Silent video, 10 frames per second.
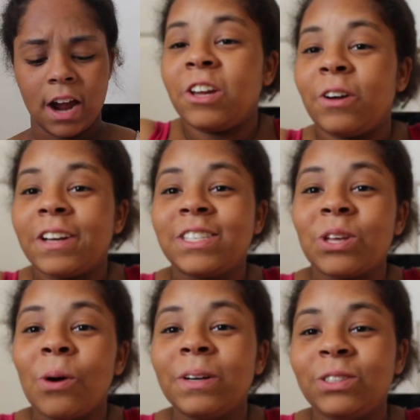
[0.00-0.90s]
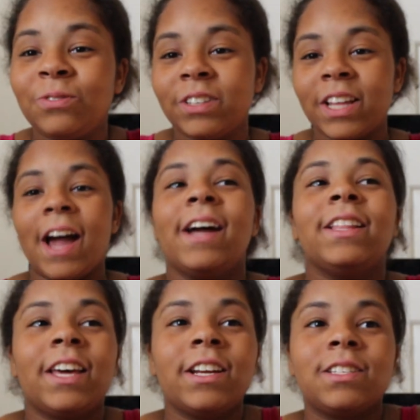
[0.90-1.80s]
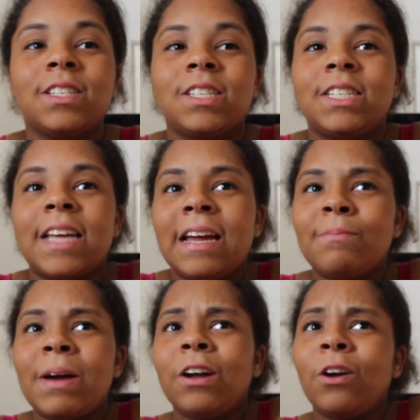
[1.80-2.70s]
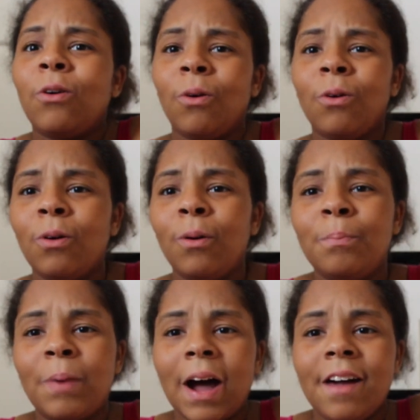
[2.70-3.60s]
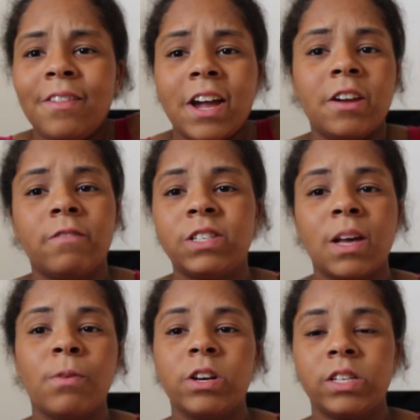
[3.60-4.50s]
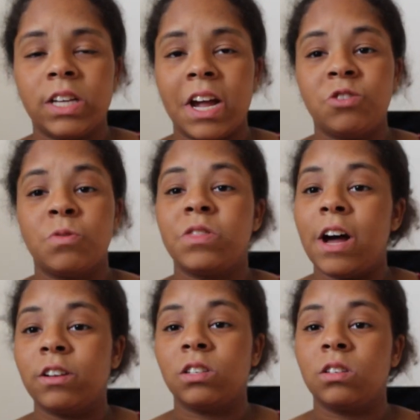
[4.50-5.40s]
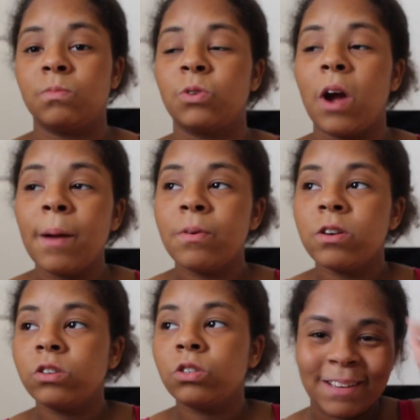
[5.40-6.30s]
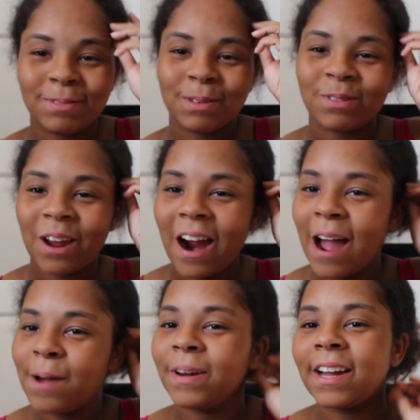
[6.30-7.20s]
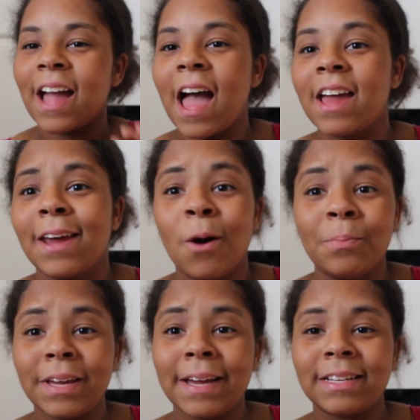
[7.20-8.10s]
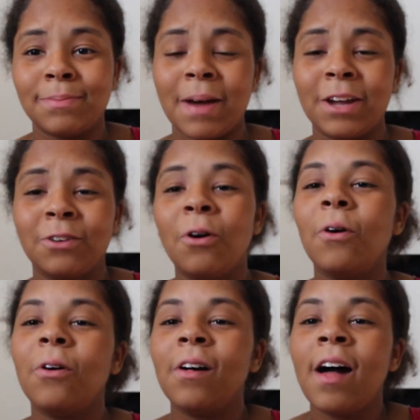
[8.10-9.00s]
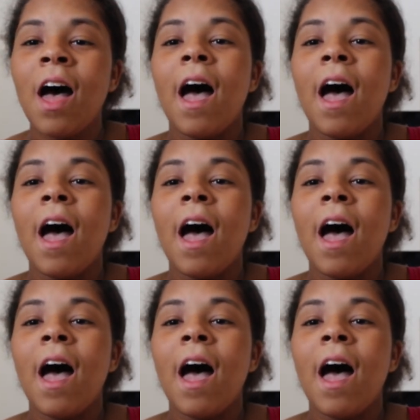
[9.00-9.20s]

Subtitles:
Thank you guys so much for that. That is insane. My goal by the end of summer is to get to 1,000 subscribers. Keep subscribing and help me get to my goal.